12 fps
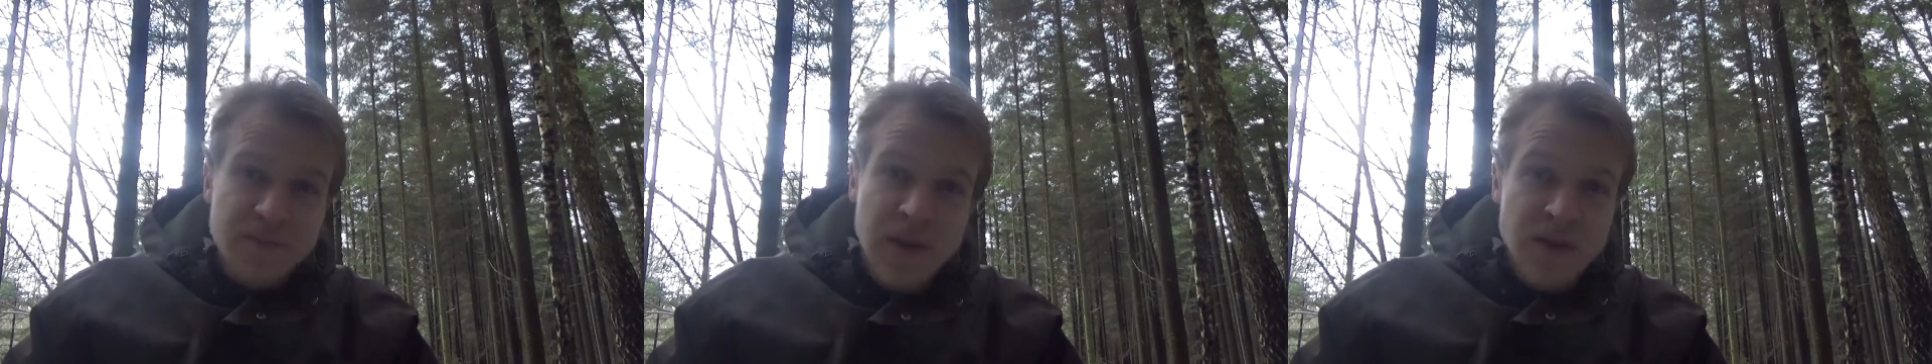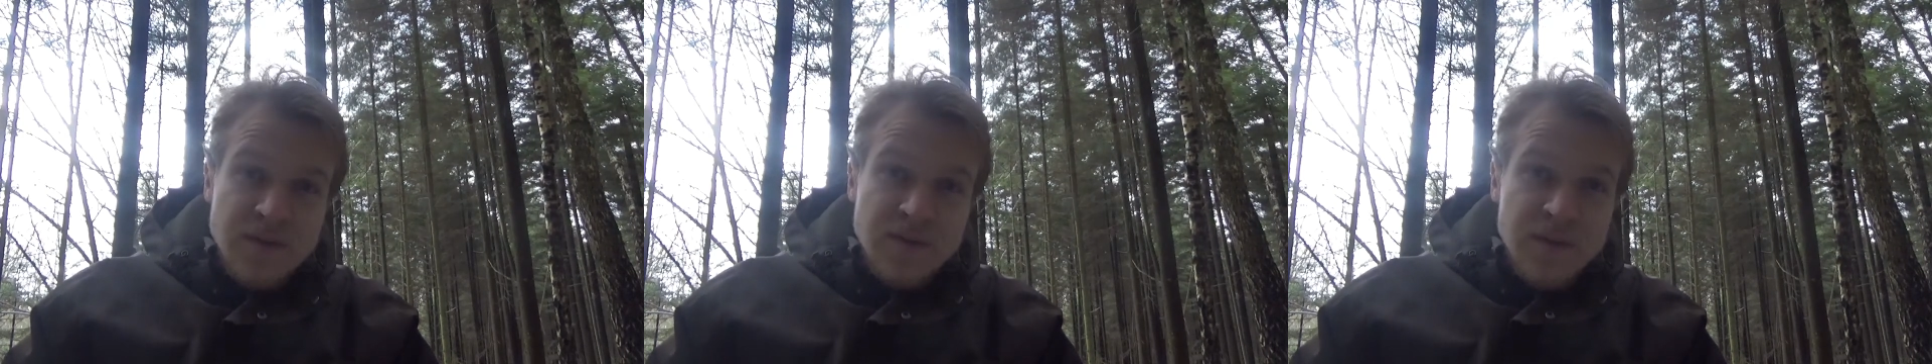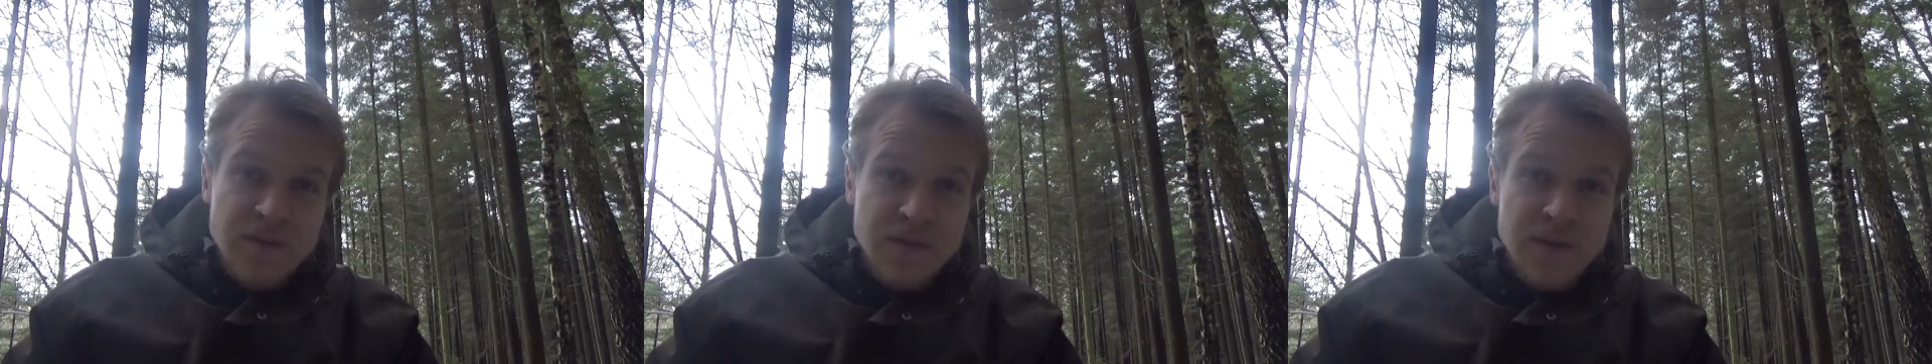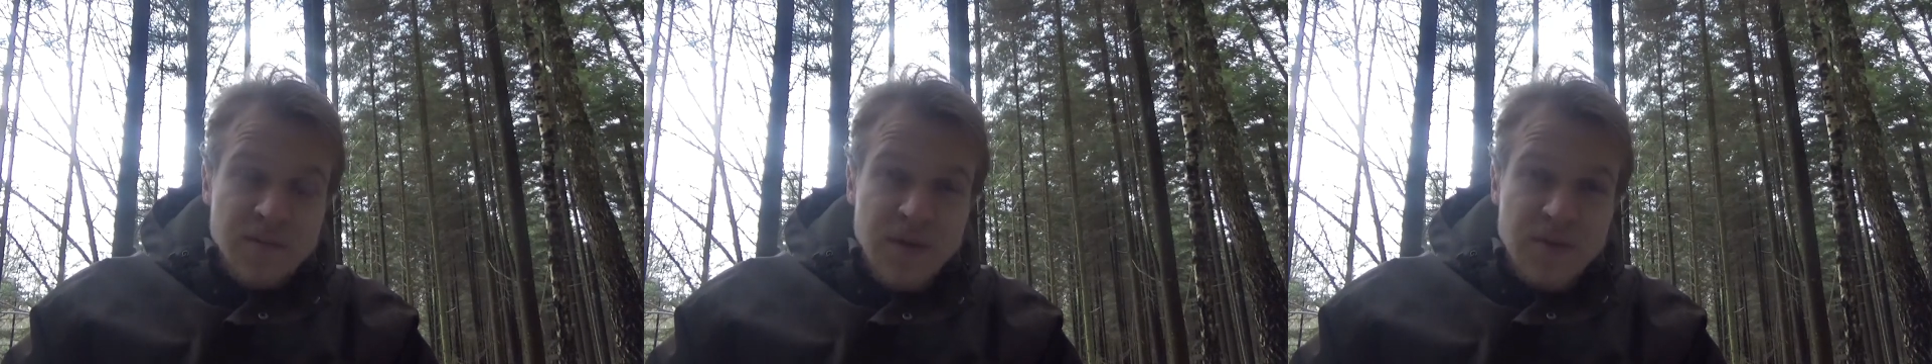I
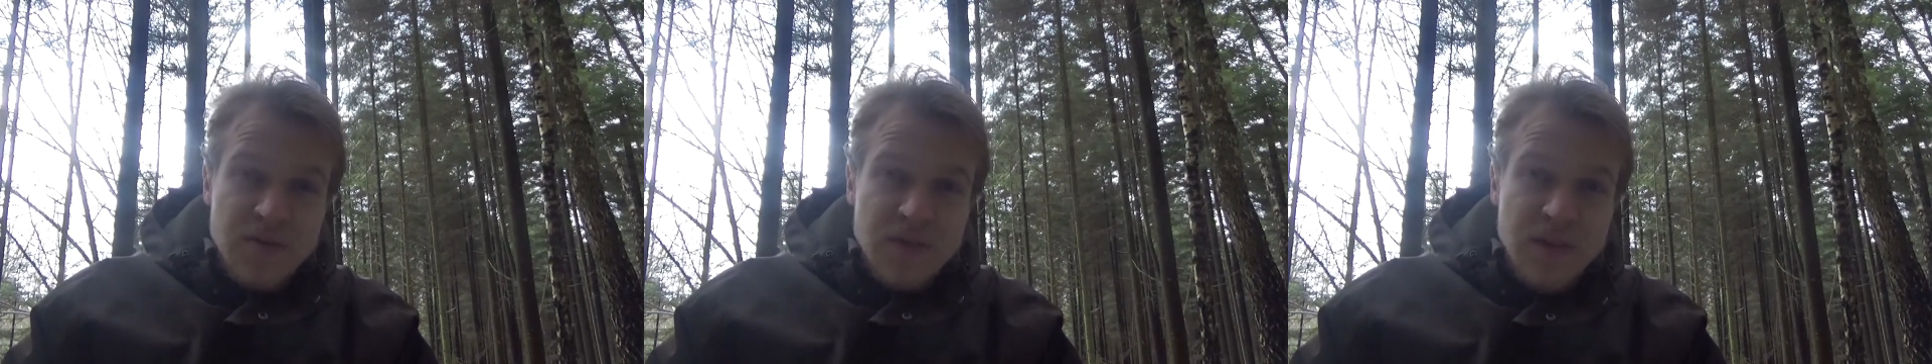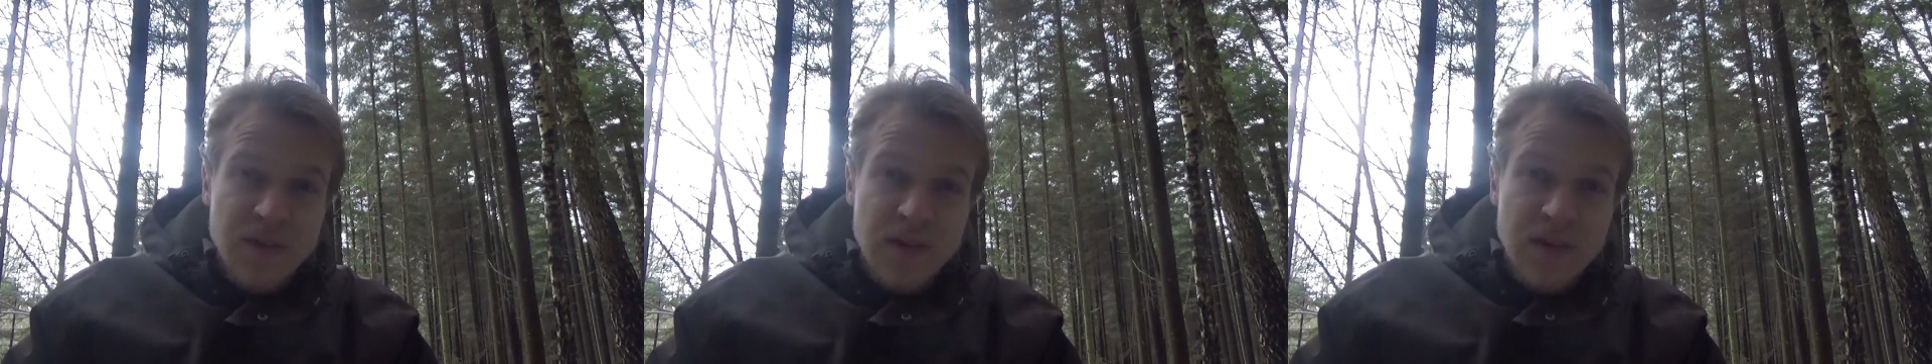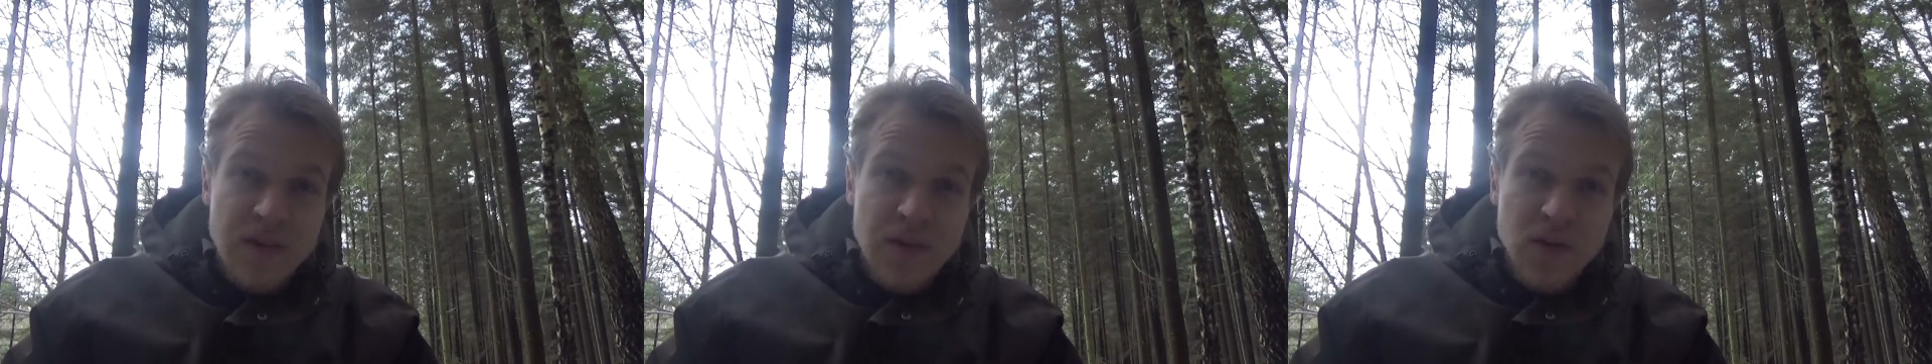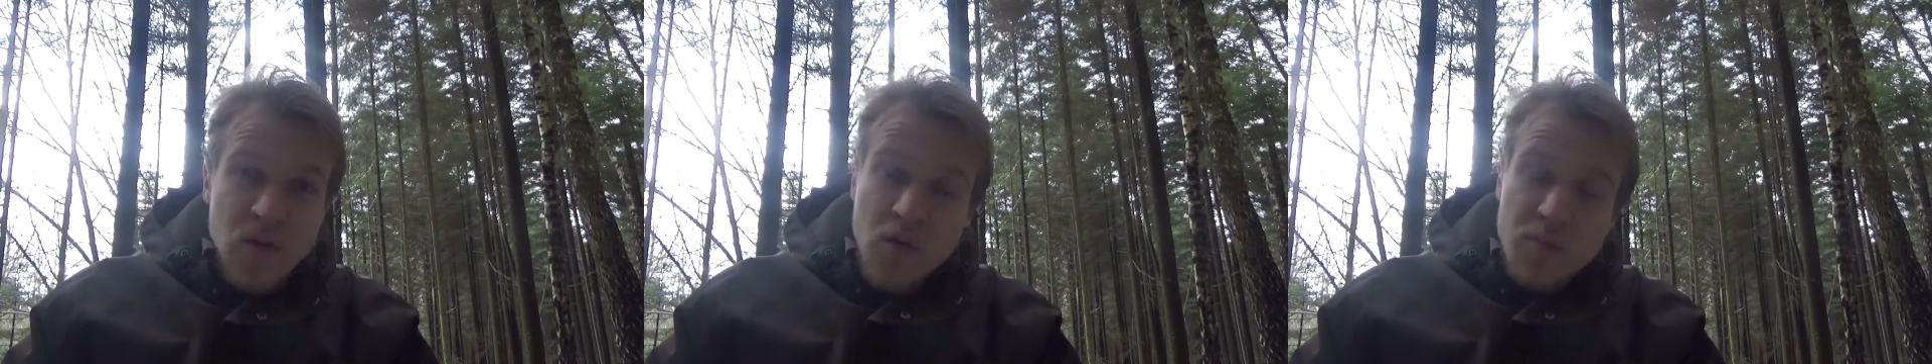very much
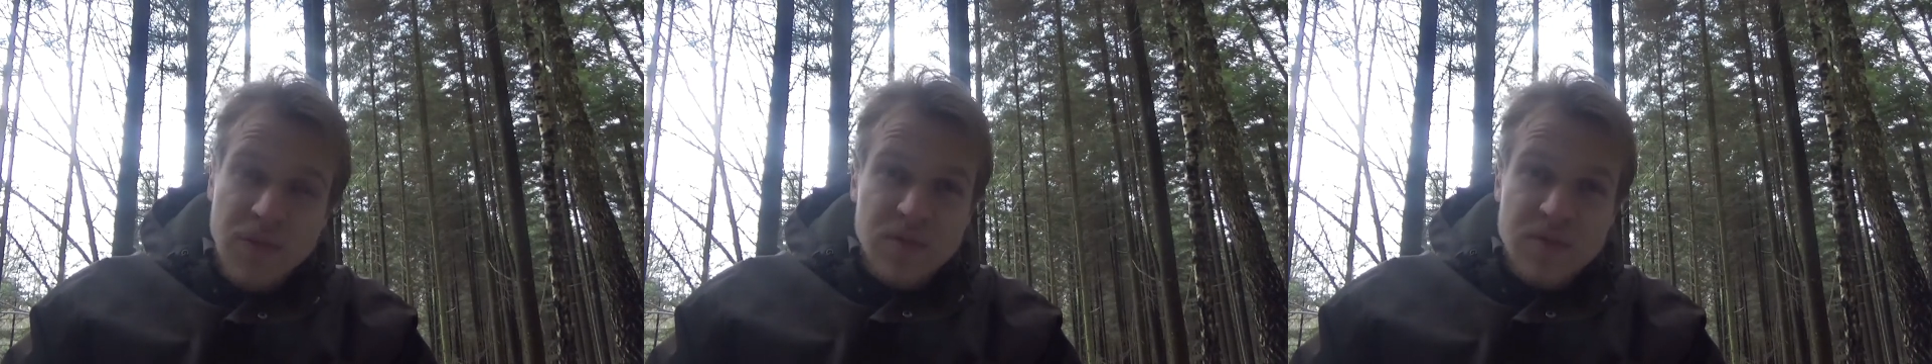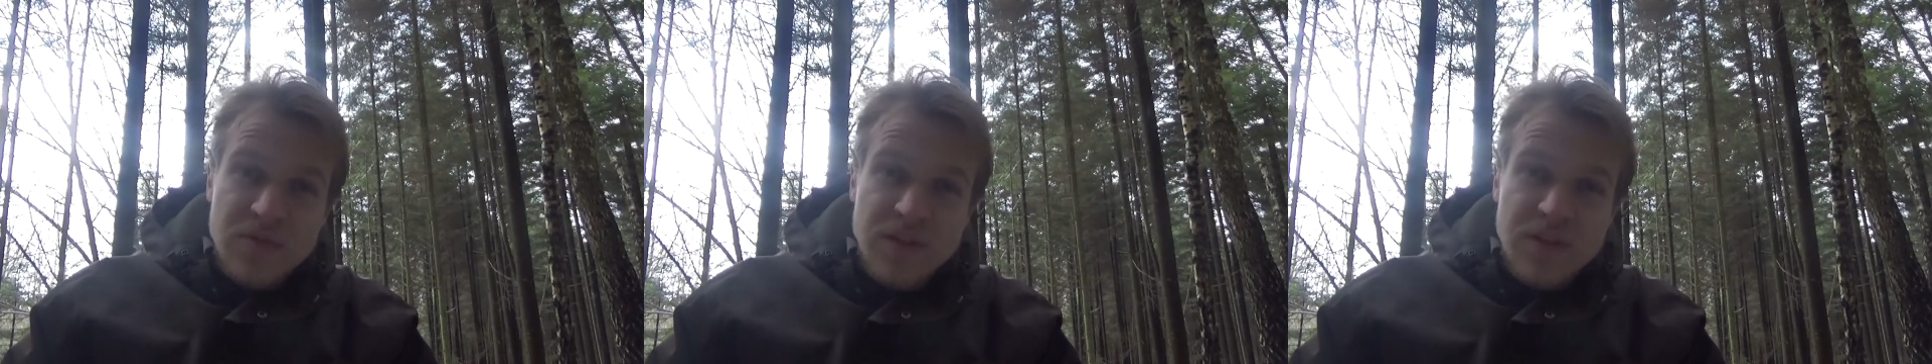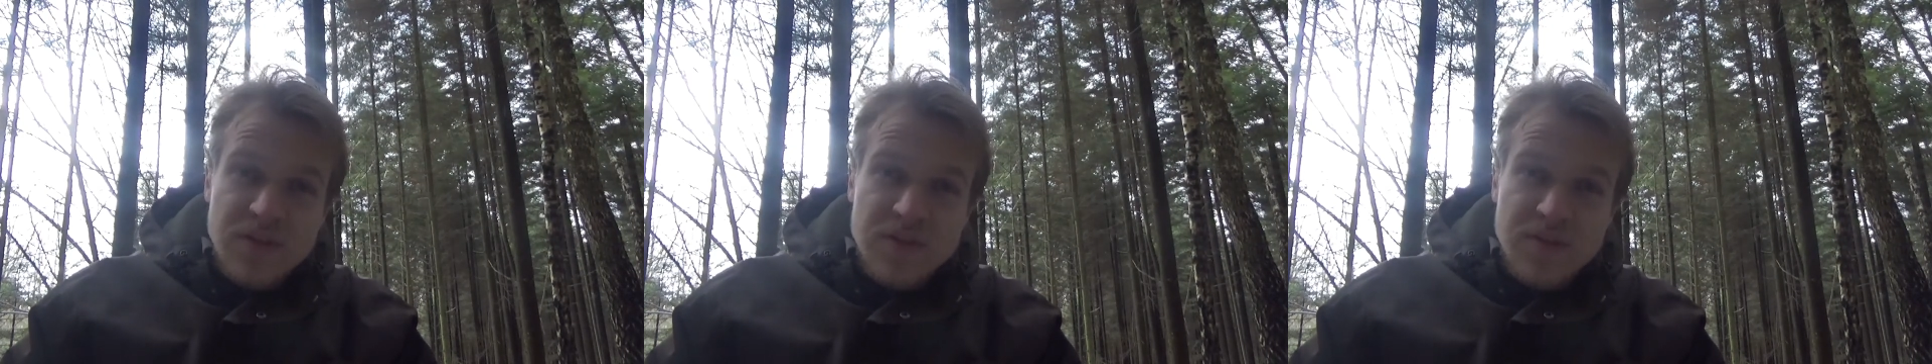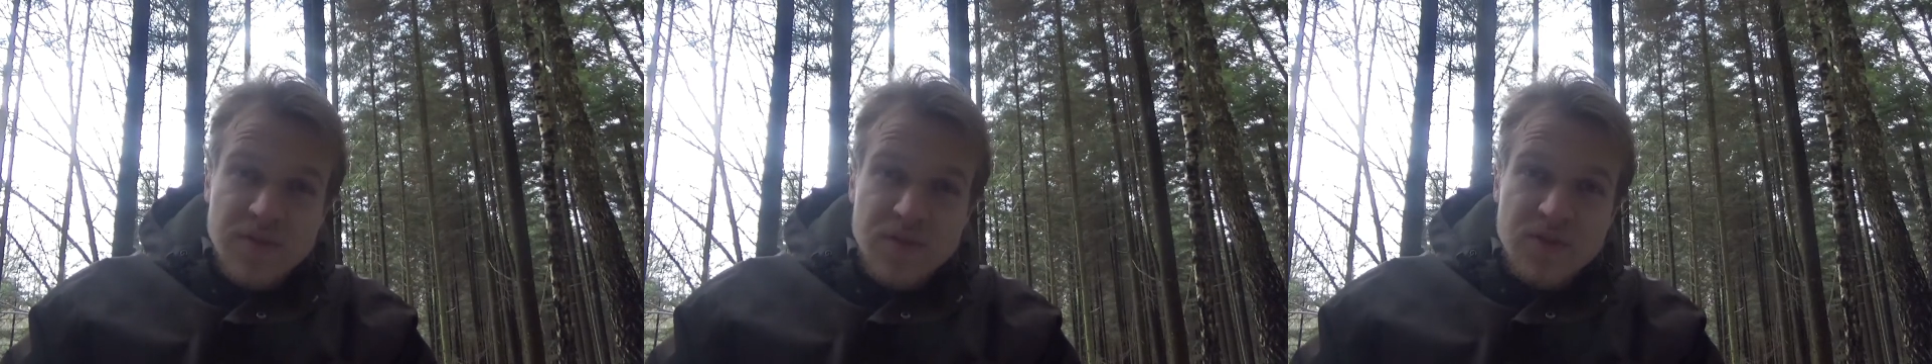hope that will change in
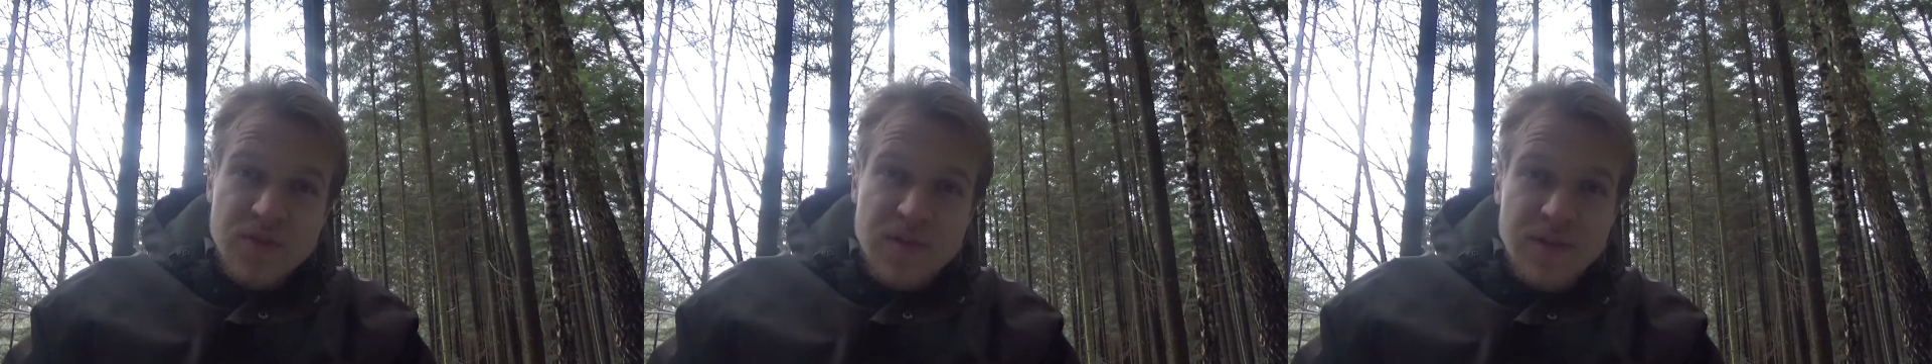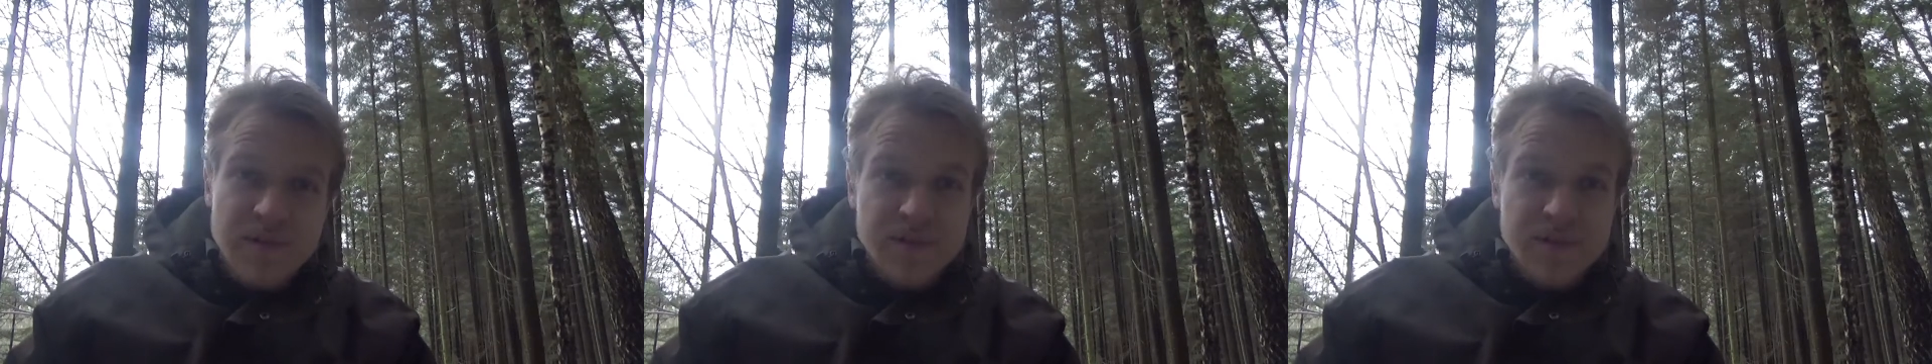the future.